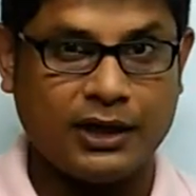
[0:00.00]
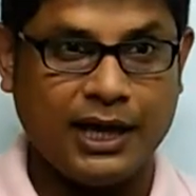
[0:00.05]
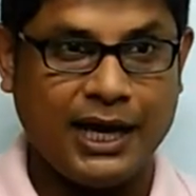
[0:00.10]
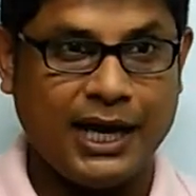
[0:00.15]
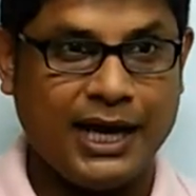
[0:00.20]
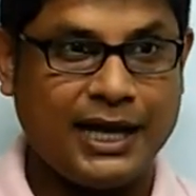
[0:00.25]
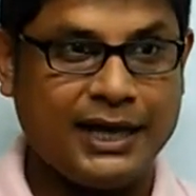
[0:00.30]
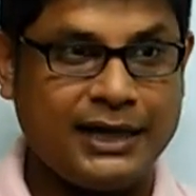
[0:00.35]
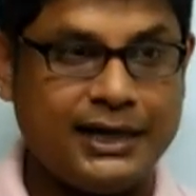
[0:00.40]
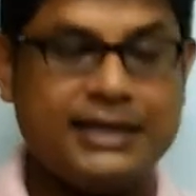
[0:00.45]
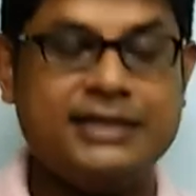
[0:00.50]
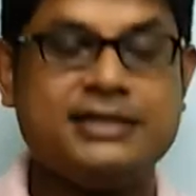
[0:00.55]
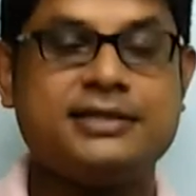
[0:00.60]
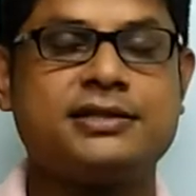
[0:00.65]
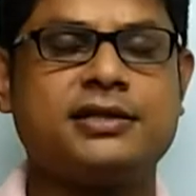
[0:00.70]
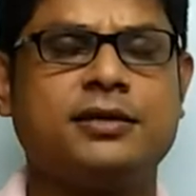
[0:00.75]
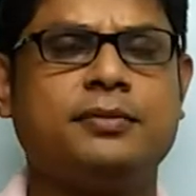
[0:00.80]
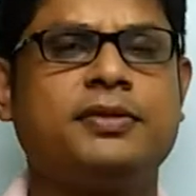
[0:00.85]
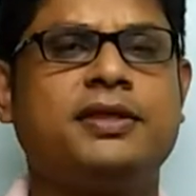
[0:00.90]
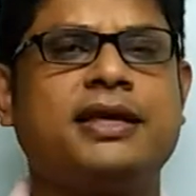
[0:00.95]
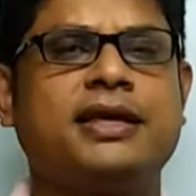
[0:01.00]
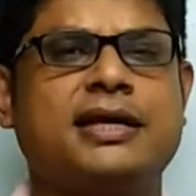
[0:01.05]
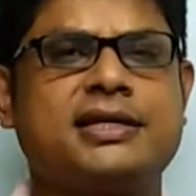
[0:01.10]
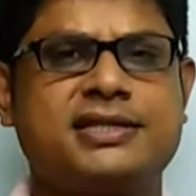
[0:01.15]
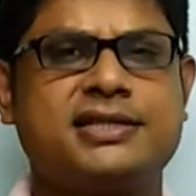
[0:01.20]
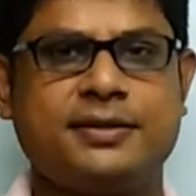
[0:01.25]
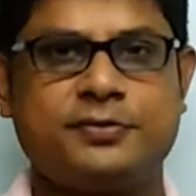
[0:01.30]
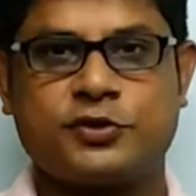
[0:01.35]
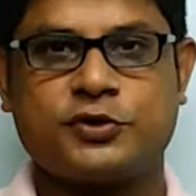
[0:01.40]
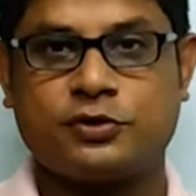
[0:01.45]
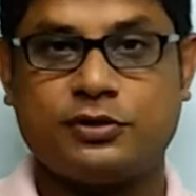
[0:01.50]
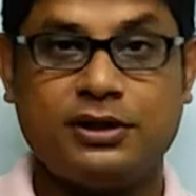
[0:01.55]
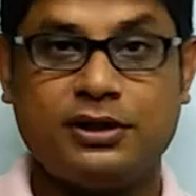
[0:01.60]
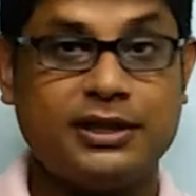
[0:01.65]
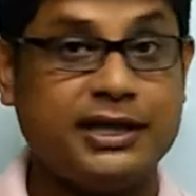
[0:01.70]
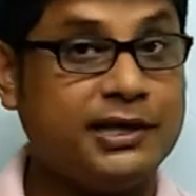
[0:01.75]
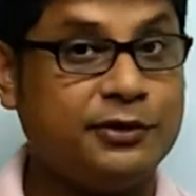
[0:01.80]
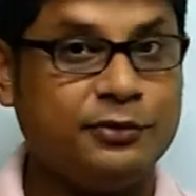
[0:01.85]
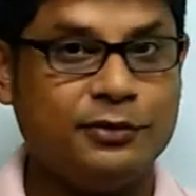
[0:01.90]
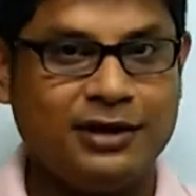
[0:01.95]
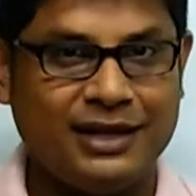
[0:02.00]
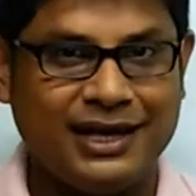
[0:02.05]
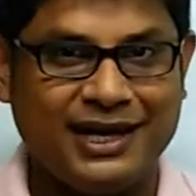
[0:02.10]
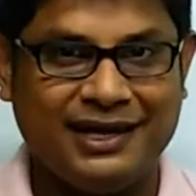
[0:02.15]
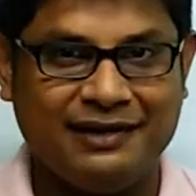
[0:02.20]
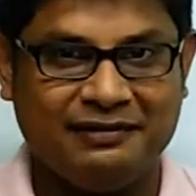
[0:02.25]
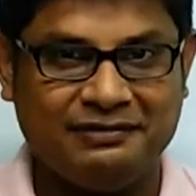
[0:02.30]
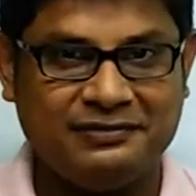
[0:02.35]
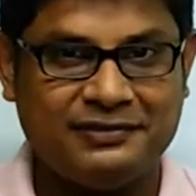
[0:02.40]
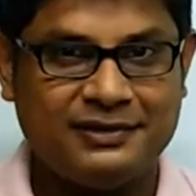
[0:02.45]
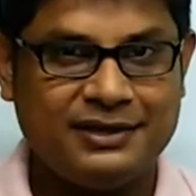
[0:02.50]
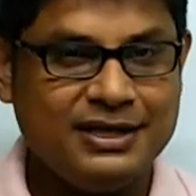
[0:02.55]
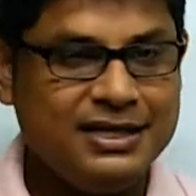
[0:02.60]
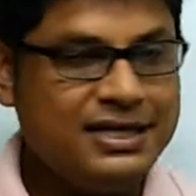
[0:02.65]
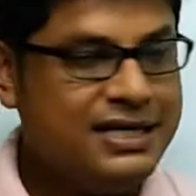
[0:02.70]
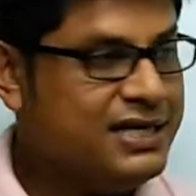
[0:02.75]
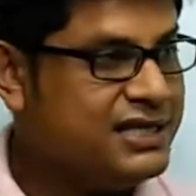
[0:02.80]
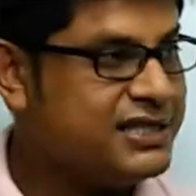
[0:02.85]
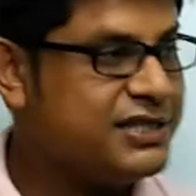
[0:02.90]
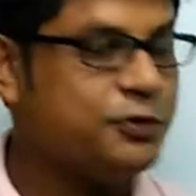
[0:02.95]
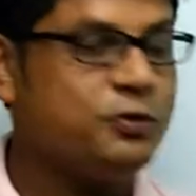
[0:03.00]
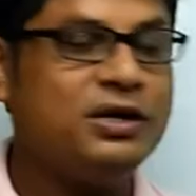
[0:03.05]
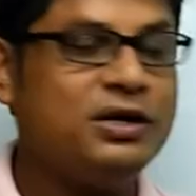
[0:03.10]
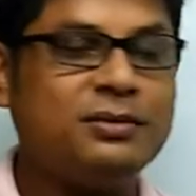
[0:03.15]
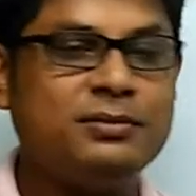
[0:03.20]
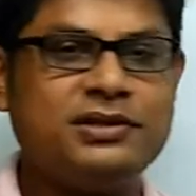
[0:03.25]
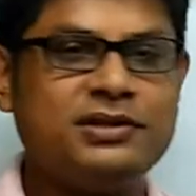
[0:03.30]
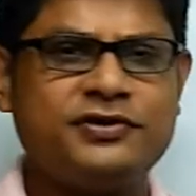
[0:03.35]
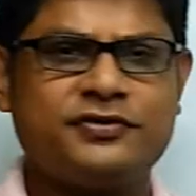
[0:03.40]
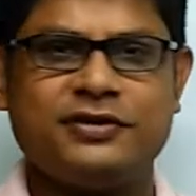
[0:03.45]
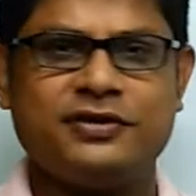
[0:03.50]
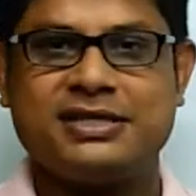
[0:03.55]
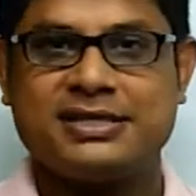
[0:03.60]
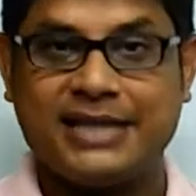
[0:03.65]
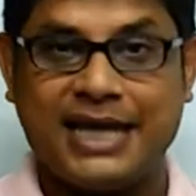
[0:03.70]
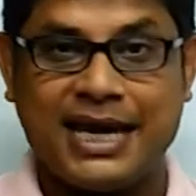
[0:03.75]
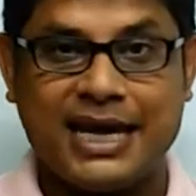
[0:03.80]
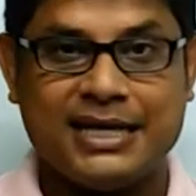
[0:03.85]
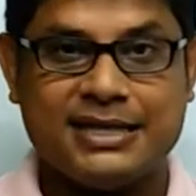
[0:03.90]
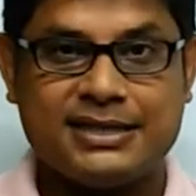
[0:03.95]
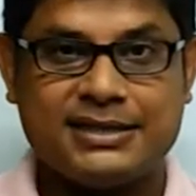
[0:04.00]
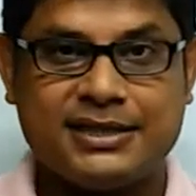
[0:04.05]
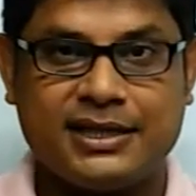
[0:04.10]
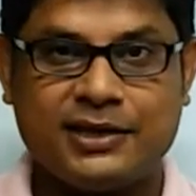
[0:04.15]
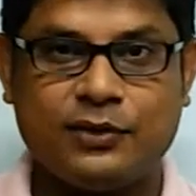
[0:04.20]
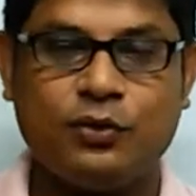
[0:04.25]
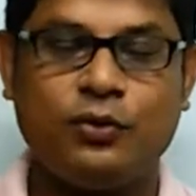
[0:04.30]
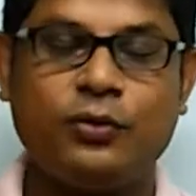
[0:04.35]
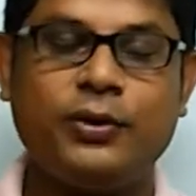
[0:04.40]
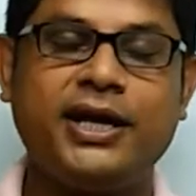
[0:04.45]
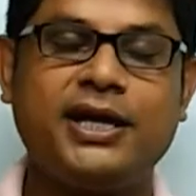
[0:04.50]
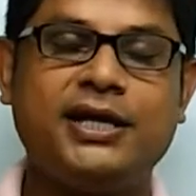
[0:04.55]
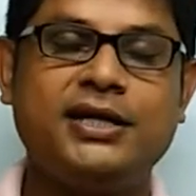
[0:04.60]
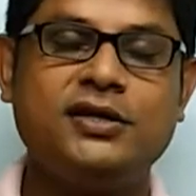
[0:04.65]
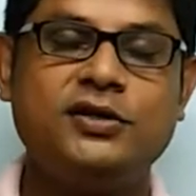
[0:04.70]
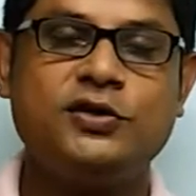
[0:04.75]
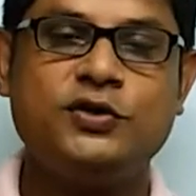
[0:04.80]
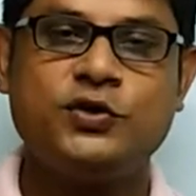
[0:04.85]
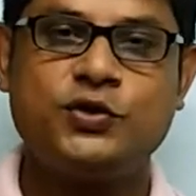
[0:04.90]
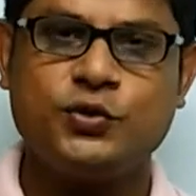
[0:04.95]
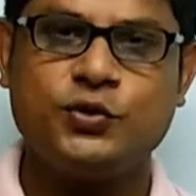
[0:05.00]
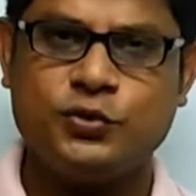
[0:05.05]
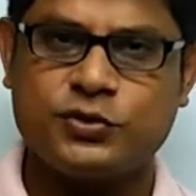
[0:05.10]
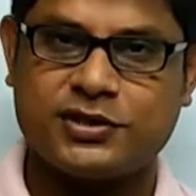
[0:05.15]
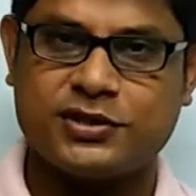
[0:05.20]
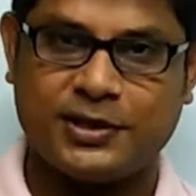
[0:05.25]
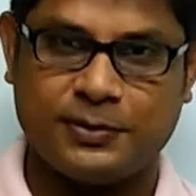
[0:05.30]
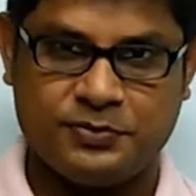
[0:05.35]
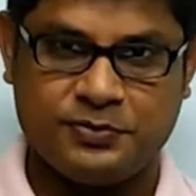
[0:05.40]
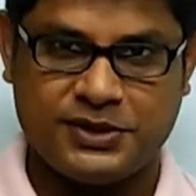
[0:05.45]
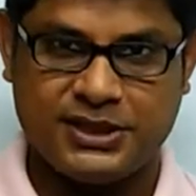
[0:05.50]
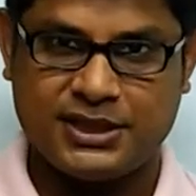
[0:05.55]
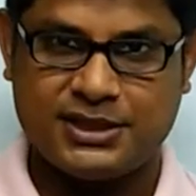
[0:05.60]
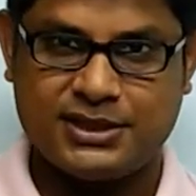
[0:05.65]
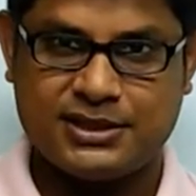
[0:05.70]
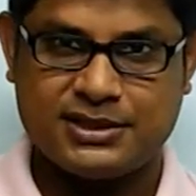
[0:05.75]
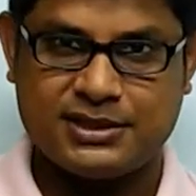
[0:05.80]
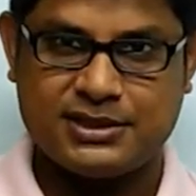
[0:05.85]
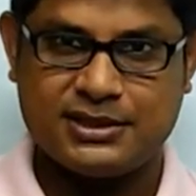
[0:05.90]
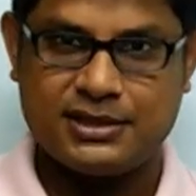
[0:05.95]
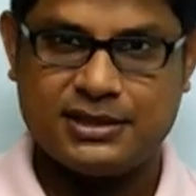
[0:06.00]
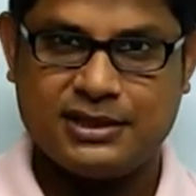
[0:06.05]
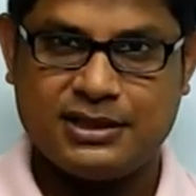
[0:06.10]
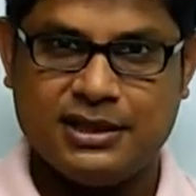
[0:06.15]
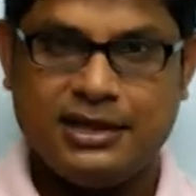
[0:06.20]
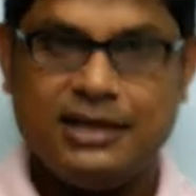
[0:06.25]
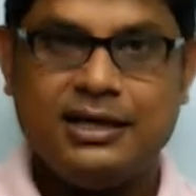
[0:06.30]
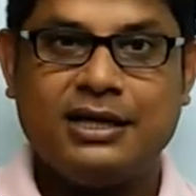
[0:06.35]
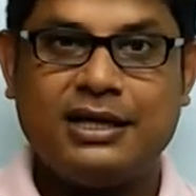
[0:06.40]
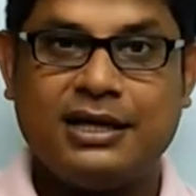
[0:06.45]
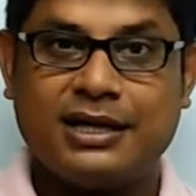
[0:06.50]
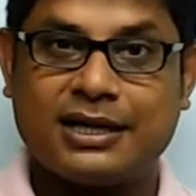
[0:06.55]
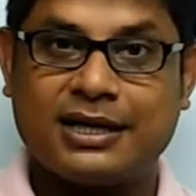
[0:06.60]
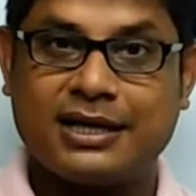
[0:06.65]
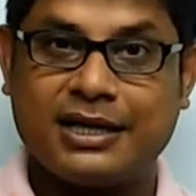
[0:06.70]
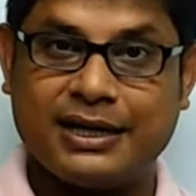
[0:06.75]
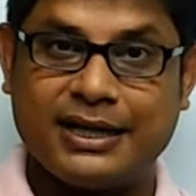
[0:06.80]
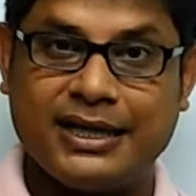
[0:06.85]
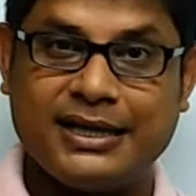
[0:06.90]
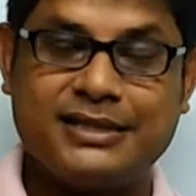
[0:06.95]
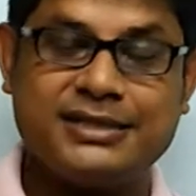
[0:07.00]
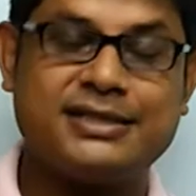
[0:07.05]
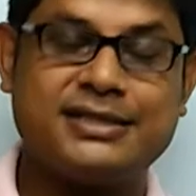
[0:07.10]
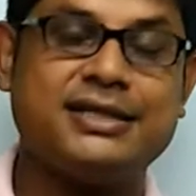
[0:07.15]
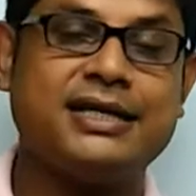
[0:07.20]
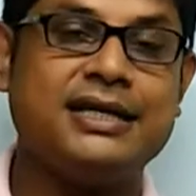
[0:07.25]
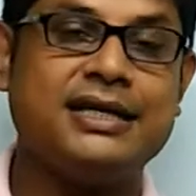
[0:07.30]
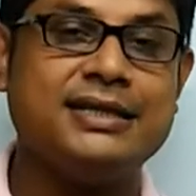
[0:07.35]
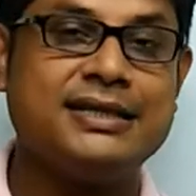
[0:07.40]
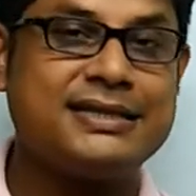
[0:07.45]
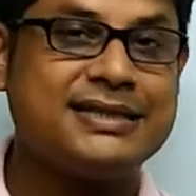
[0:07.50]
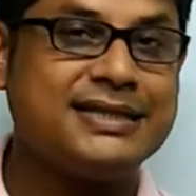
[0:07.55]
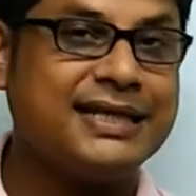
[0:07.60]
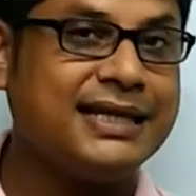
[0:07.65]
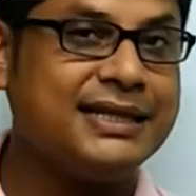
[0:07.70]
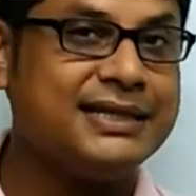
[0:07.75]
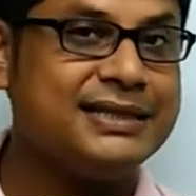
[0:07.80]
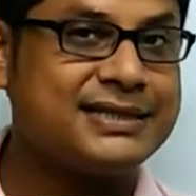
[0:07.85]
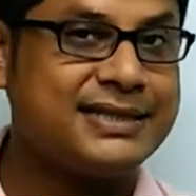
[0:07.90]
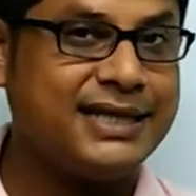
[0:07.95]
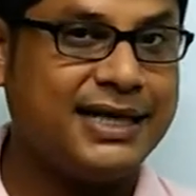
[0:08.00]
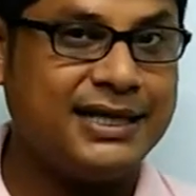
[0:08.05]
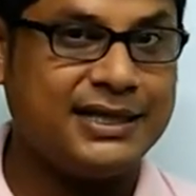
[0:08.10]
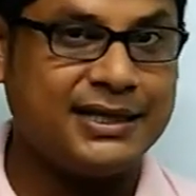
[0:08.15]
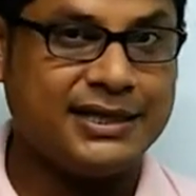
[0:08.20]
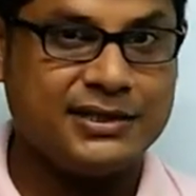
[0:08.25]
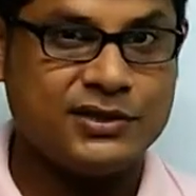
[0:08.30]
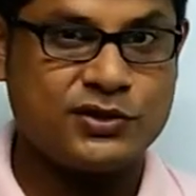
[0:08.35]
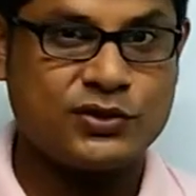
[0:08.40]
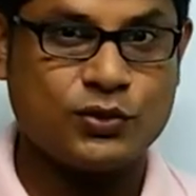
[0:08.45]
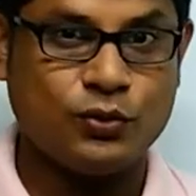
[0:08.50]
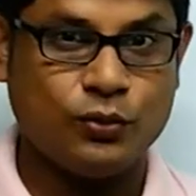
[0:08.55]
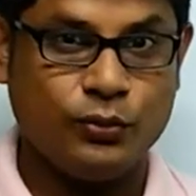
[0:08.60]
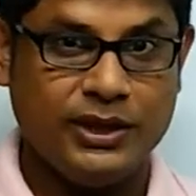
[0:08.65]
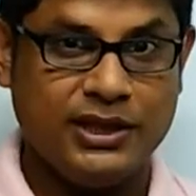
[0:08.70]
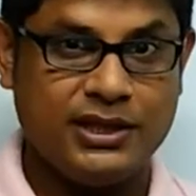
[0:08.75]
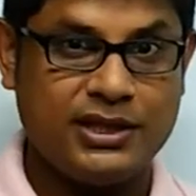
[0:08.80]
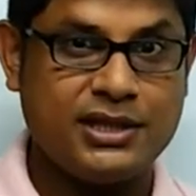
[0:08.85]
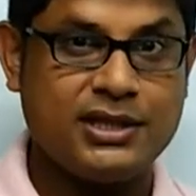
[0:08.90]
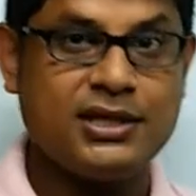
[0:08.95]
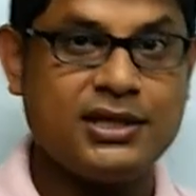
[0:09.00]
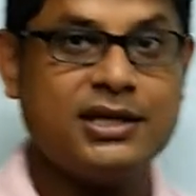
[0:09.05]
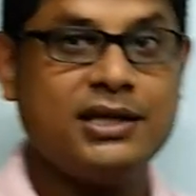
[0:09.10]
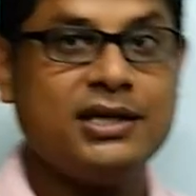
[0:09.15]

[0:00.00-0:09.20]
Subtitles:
and is something exceptional that you will have. See, rule number 3 says that when two subjects are connected in the single sentence with,